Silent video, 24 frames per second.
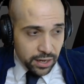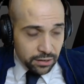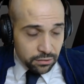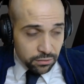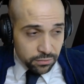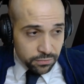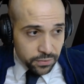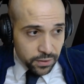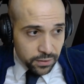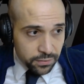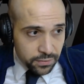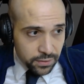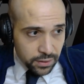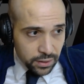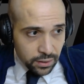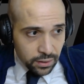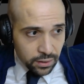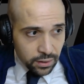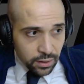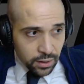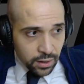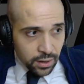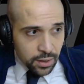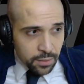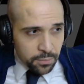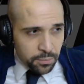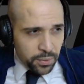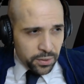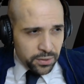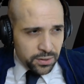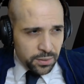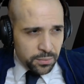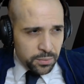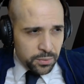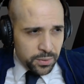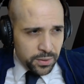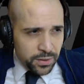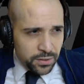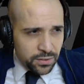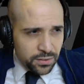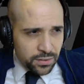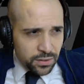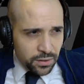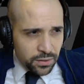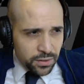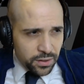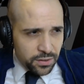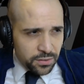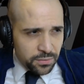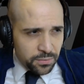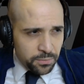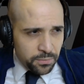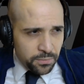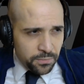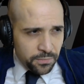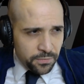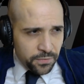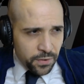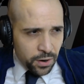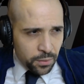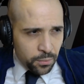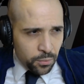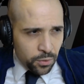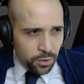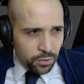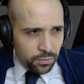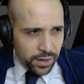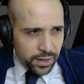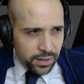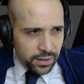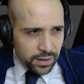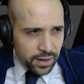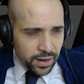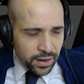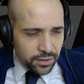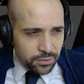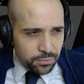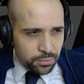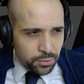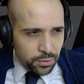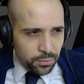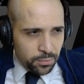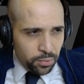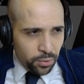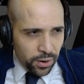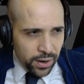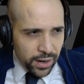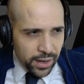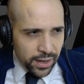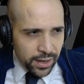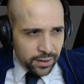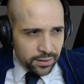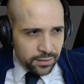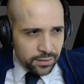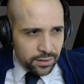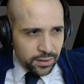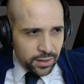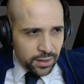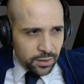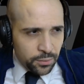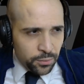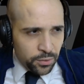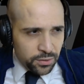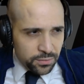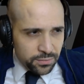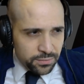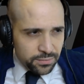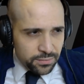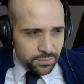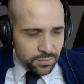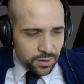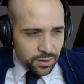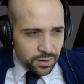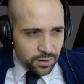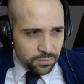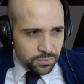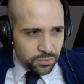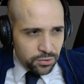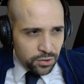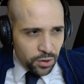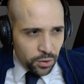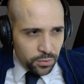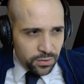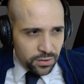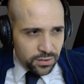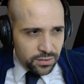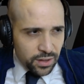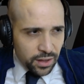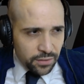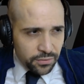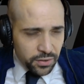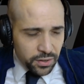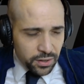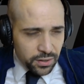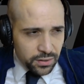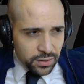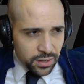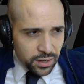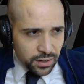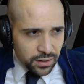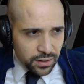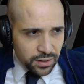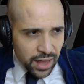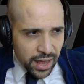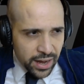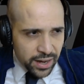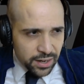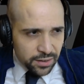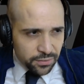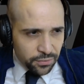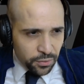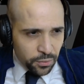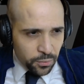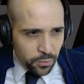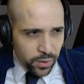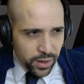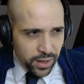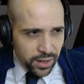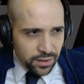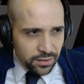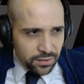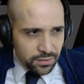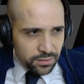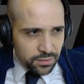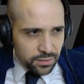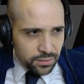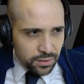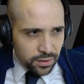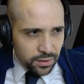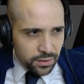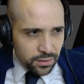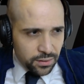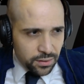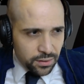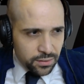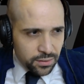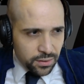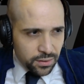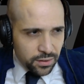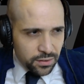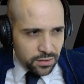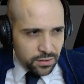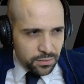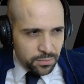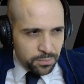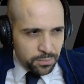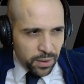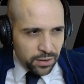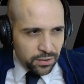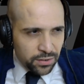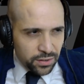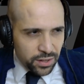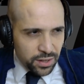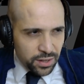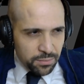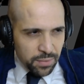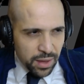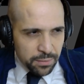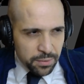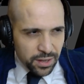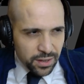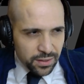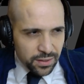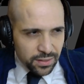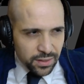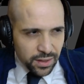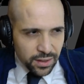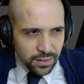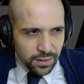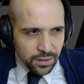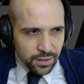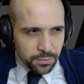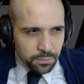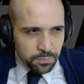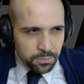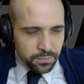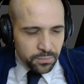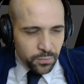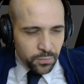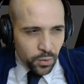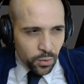the age of 50. But WWE is still this far more recognizable brand, which you know shows itself in a, in a lot of different ways, uh, especially maybe in in this